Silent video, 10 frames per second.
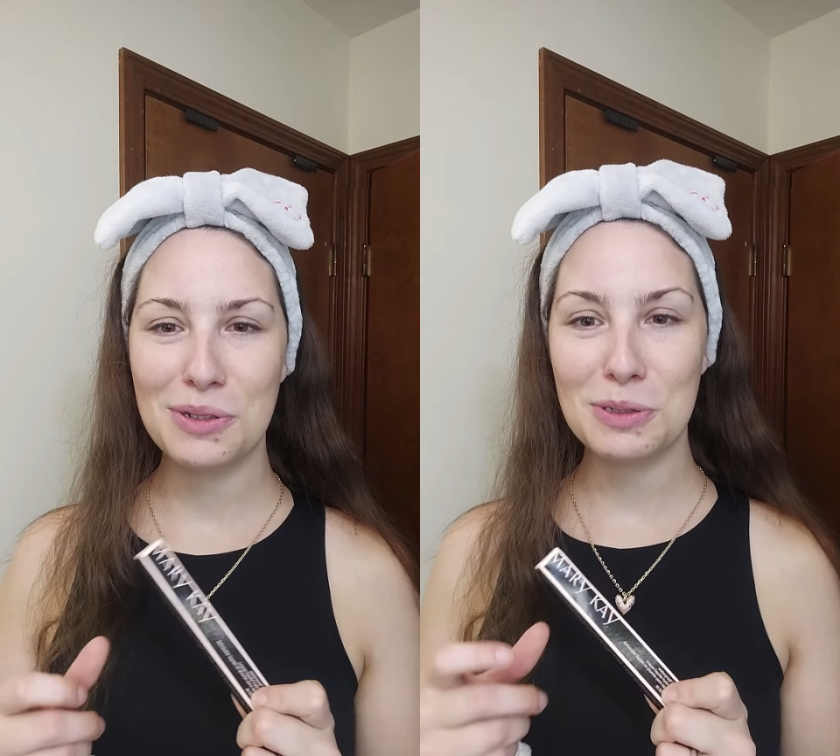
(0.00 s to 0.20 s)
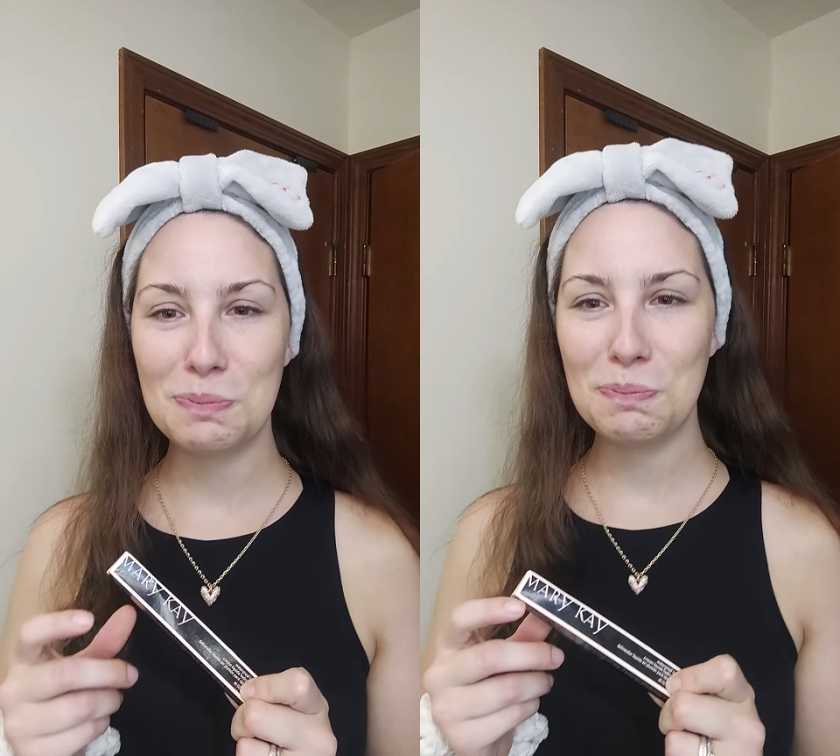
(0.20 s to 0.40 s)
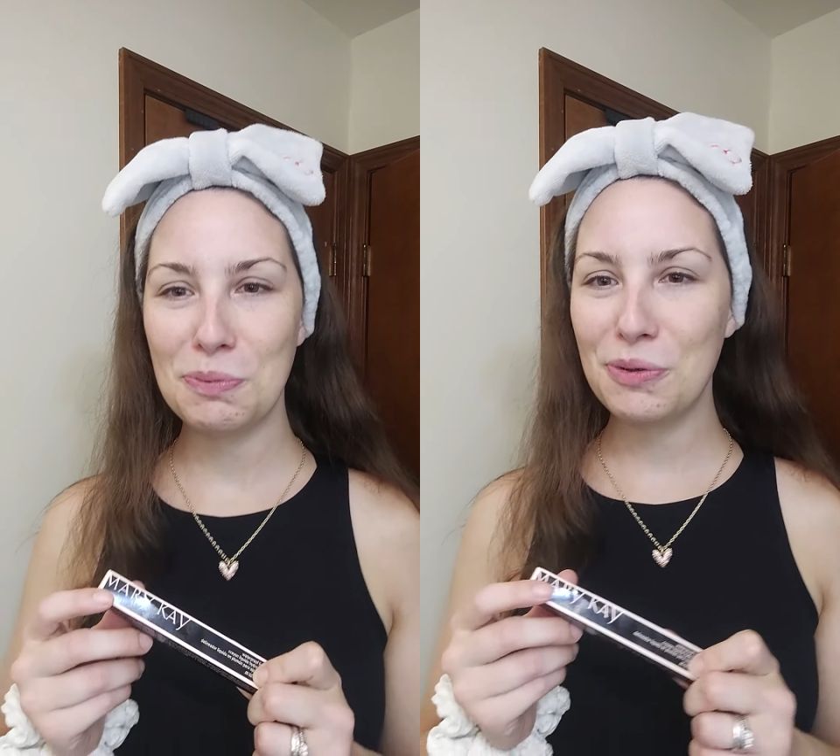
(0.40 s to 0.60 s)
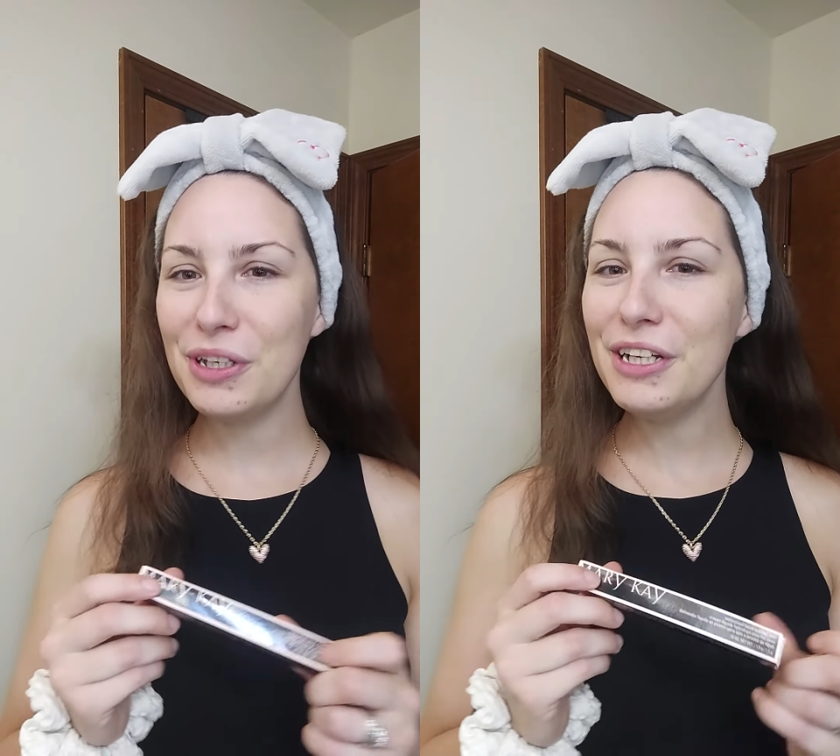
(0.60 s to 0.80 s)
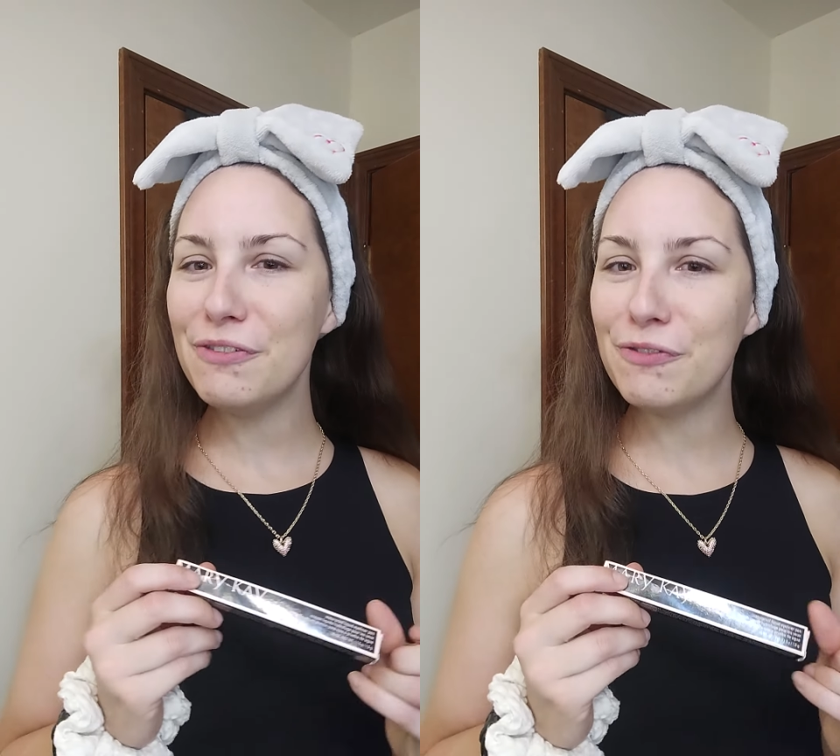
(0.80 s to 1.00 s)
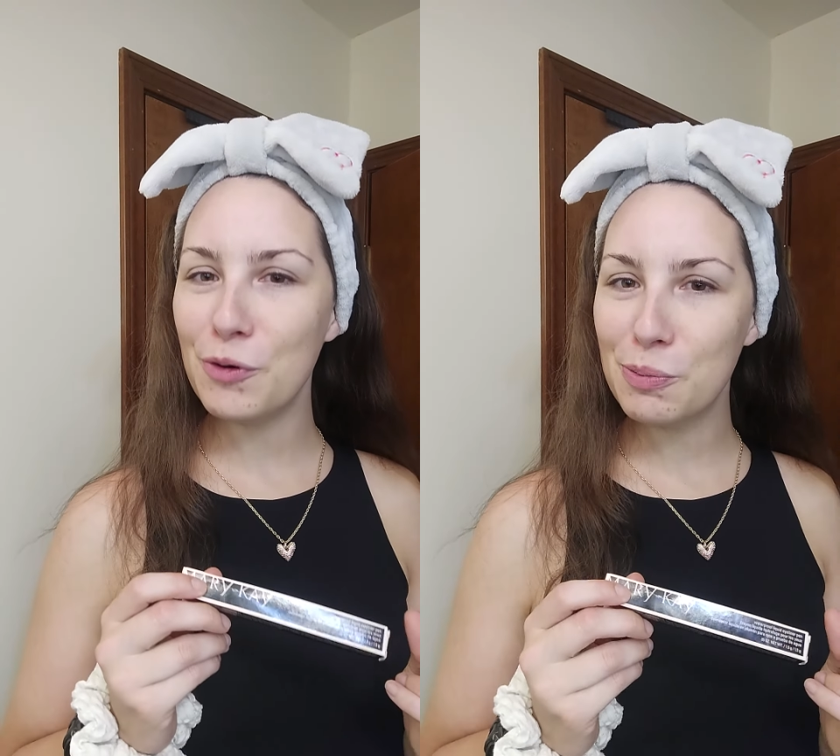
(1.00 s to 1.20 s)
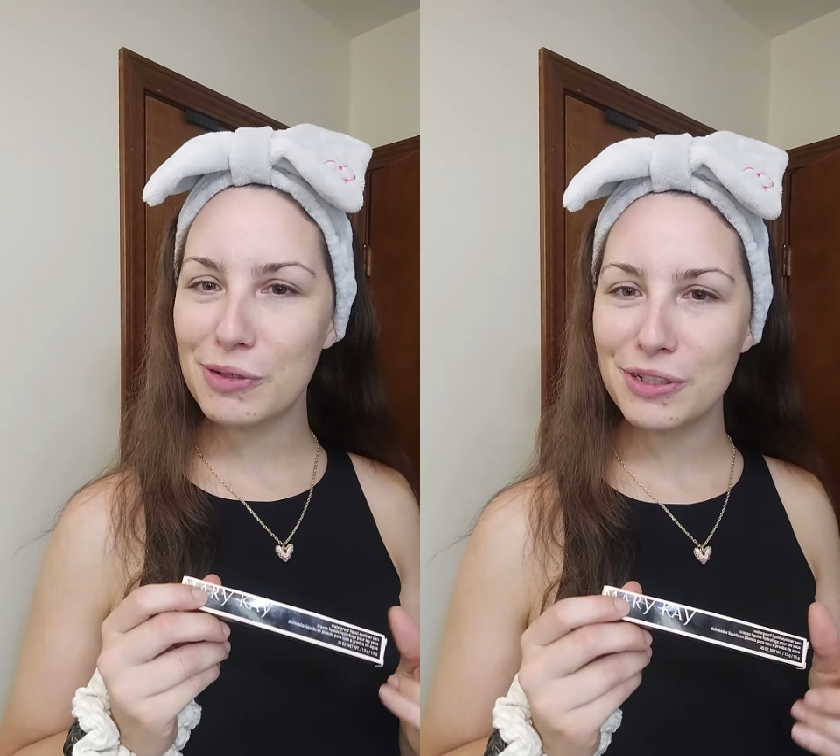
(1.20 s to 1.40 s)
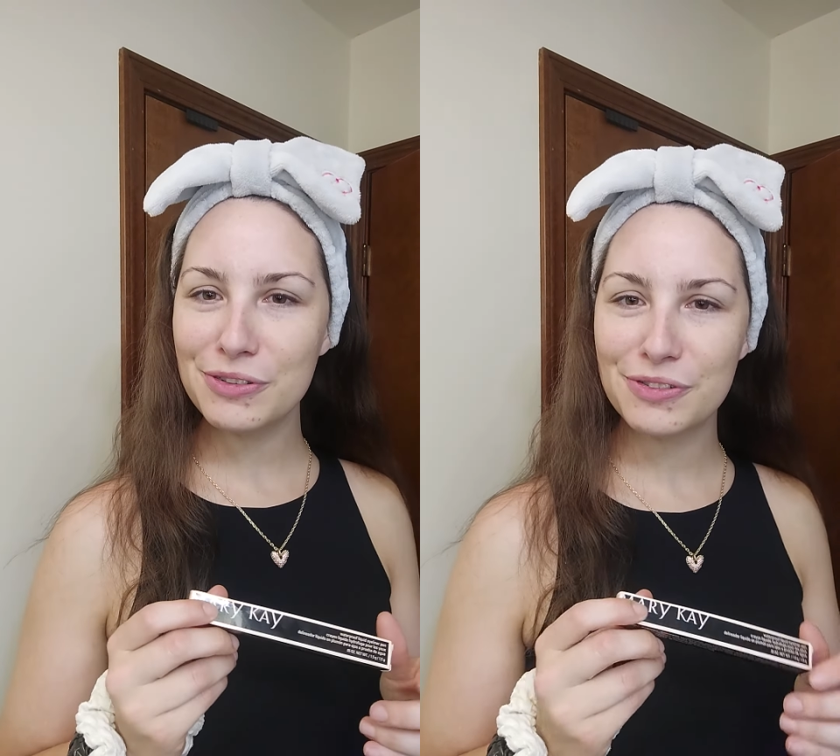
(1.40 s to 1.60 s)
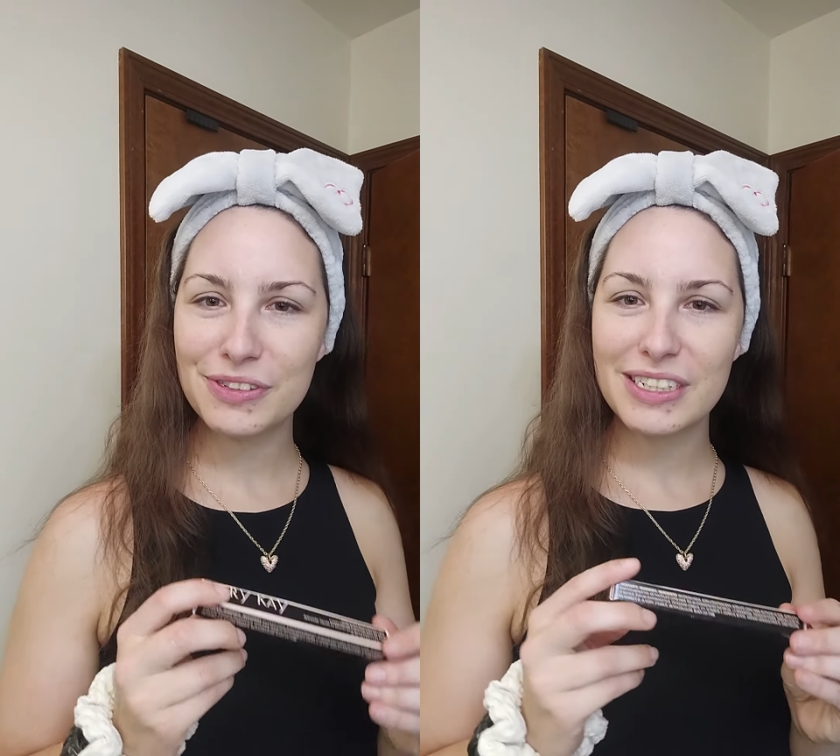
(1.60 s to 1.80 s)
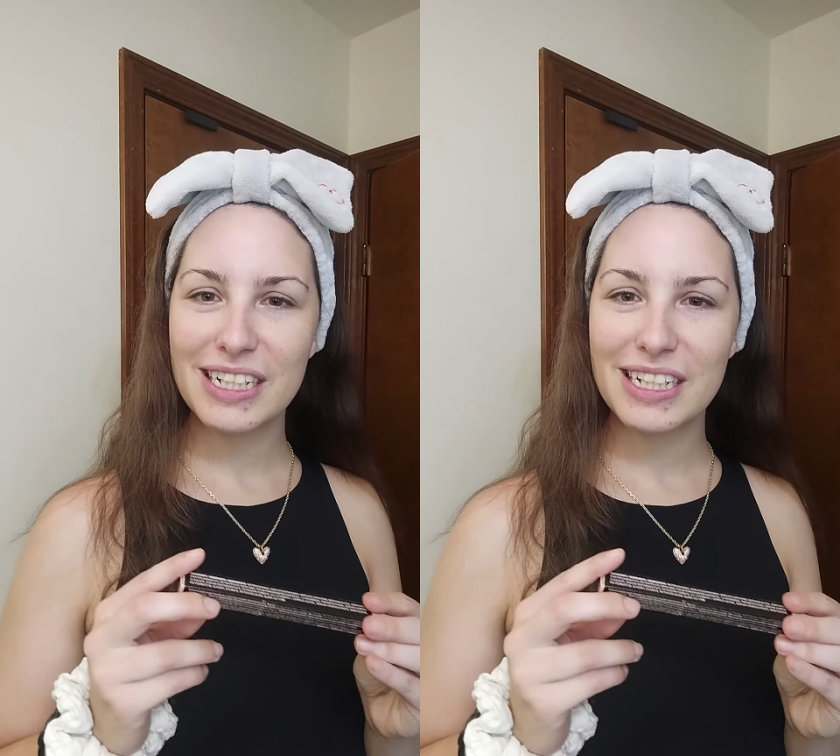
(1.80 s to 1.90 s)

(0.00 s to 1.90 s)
it's pretty foolproof.